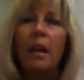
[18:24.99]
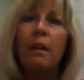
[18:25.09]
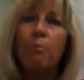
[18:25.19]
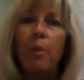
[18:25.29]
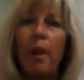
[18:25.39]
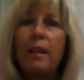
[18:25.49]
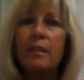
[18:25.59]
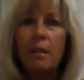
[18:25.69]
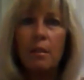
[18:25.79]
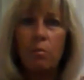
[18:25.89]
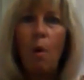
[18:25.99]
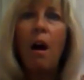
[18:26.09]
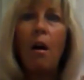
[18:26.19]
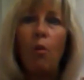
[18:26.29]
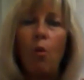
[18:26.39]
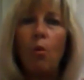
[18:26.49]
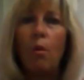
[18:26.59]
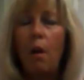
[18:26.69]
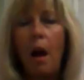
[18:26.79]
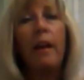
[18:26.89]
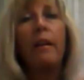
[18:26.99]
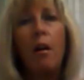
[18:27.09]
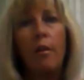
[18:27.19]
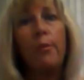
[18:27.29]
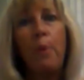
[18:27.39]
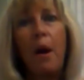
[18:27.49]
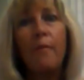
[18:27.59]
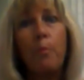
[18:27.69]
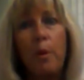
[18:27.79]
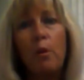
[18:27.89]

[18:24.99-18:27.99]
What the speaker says: in place as well, or I call it the profit